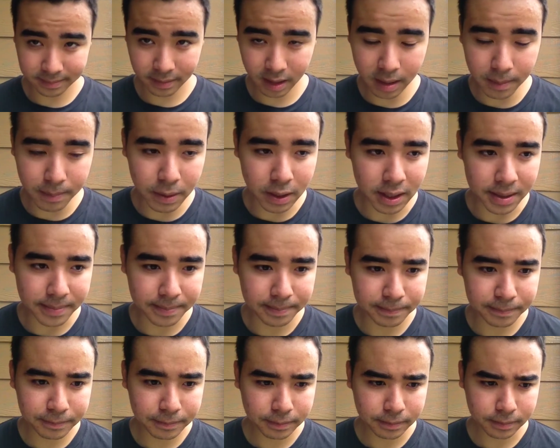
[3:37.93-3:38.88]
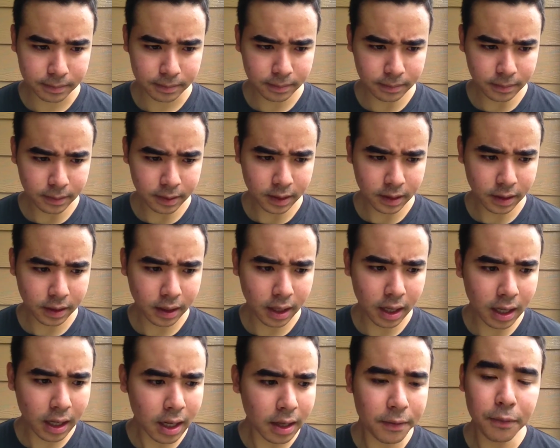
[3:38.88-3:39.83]
But
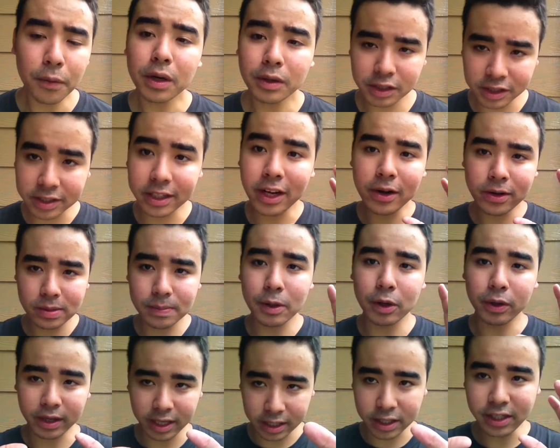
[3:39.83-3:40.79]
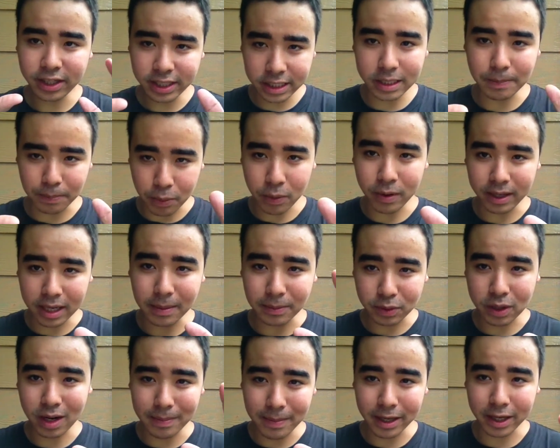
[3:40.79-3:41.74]
what scares me, okay, this is the point I'm
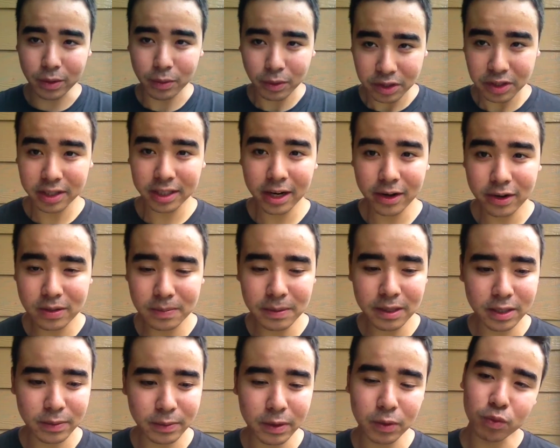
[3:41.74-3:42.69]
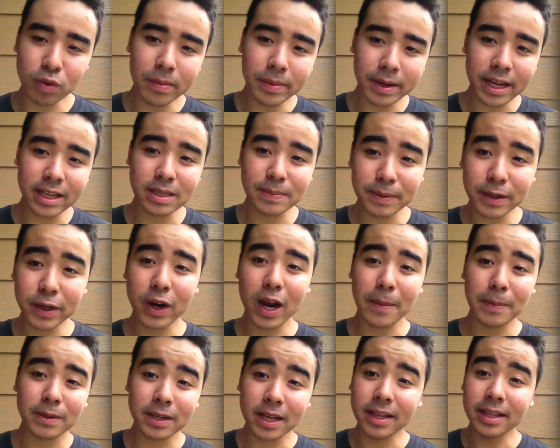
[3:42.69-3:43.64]
trying to make here. What scares me is when the woman has a bigger
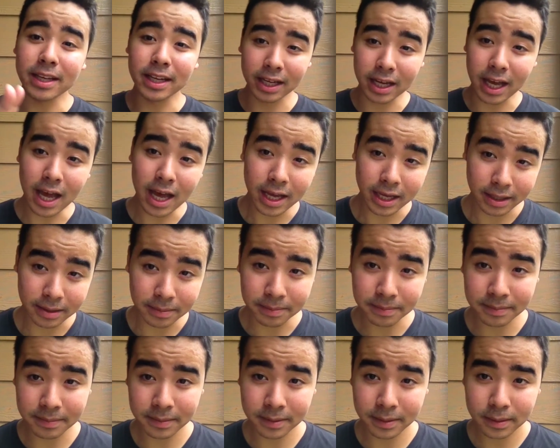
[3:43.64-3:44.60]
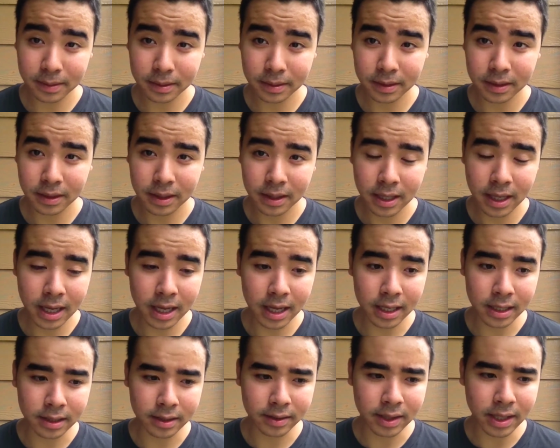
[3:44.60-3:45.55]
appetite than the guy,
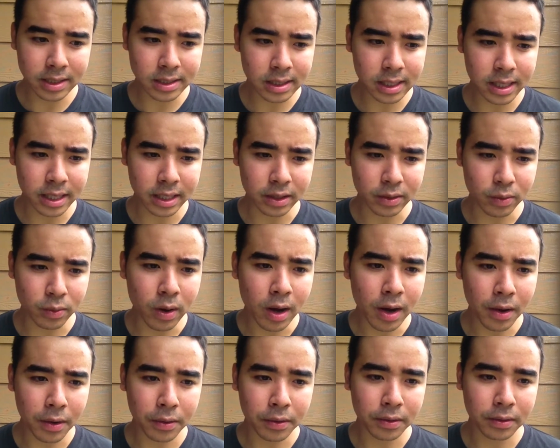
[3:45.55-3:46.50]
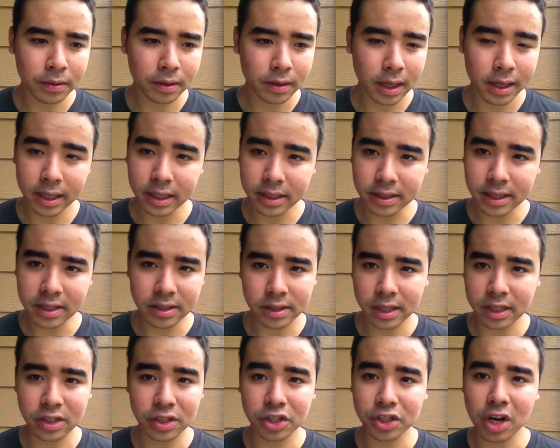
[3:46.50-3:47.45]
and that's like, wow. I guess that's a
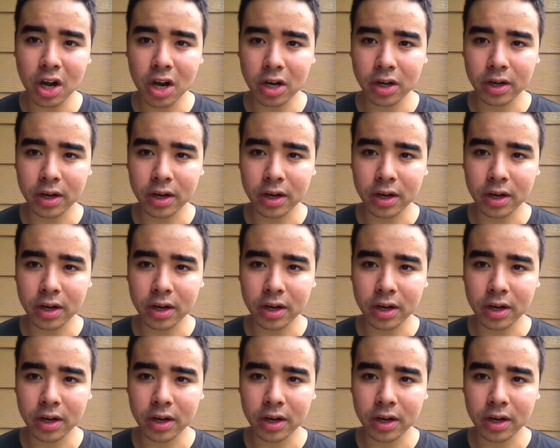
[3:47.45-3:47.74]
shocker.